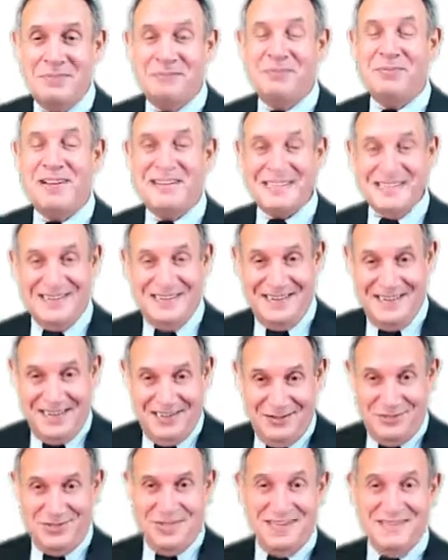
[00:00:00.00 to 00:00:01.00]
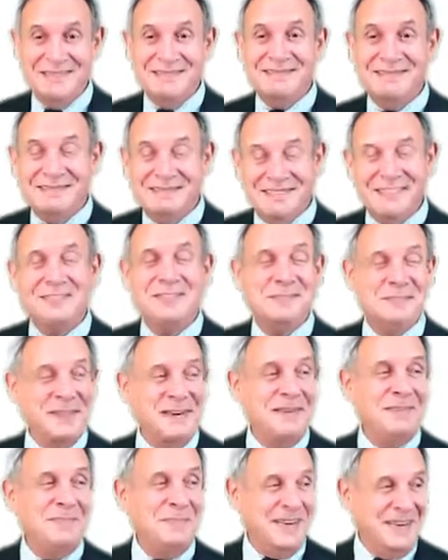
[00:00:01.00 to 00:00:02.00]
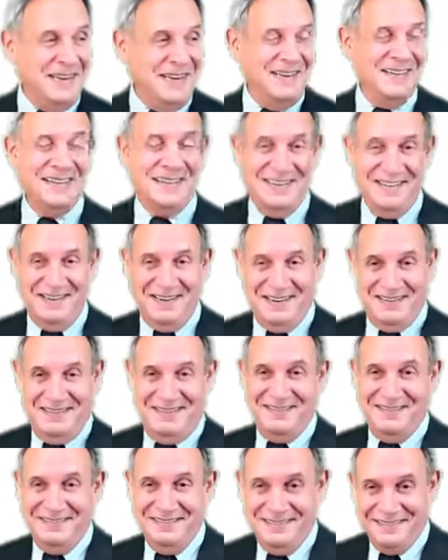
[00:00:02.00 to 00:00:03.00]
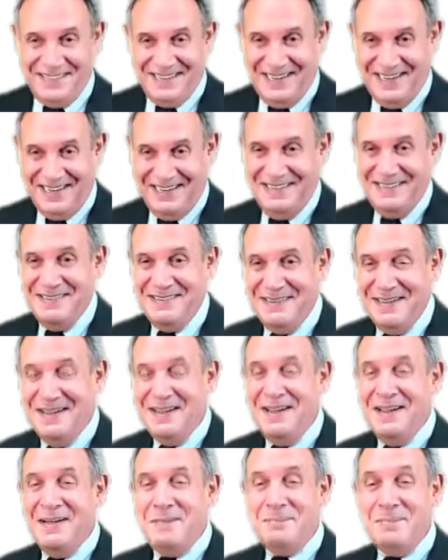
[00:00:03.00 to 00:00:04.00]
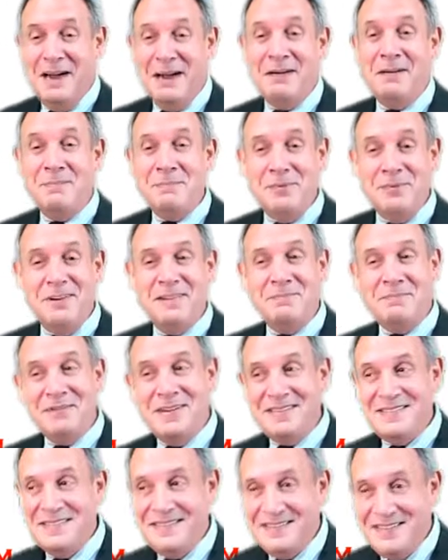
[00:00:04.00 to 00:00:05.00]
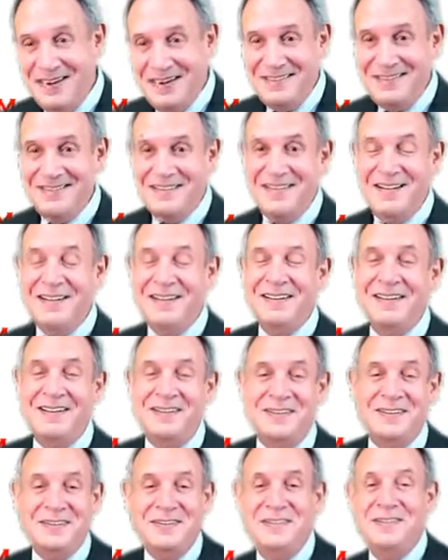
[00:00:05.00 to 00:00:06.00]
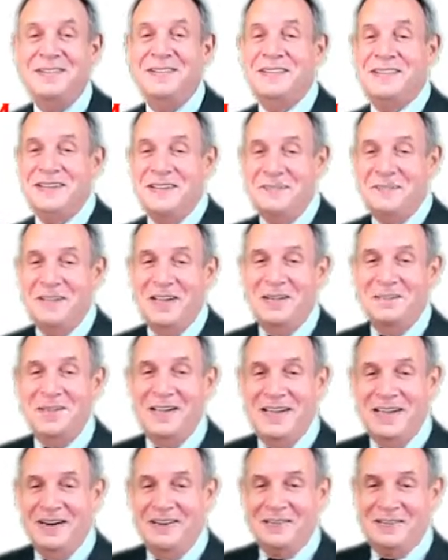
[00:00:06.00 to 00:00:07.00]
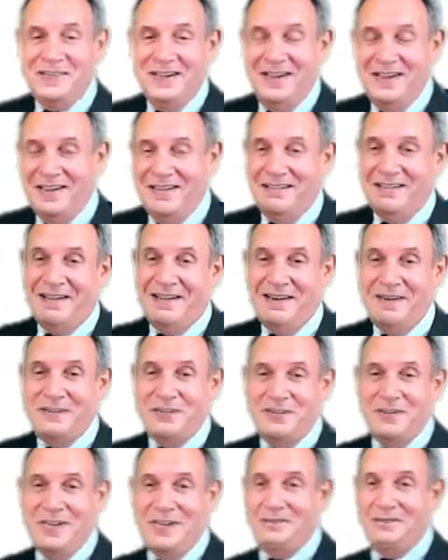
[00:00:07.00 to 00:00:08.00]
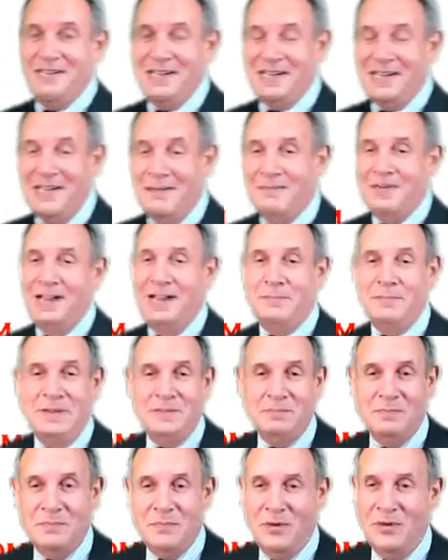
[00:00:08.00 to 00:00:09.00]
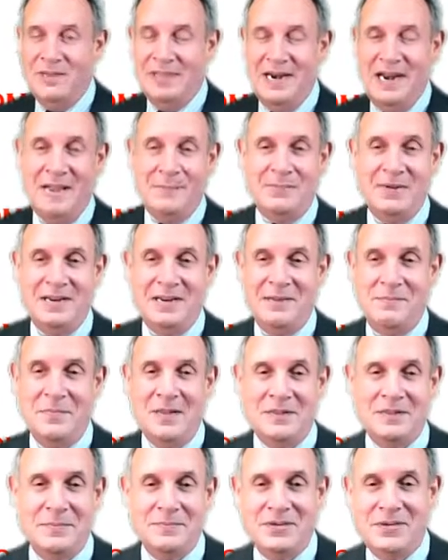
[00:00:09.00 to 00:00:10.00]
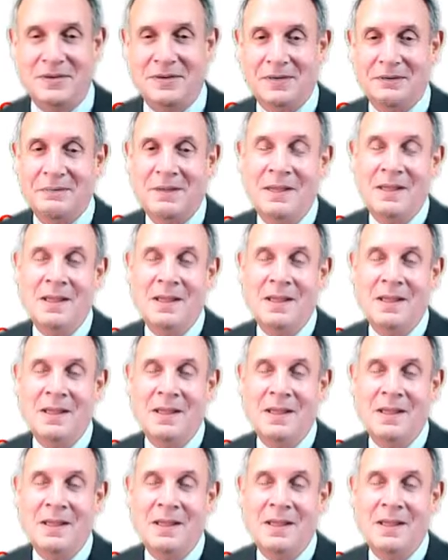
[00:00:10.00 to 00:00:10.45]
presentation, there's too many P's in there. PowerPoint presentation. All you need to do is email me at JoseL@archertravel.com and I'll be more than happy to email them to you.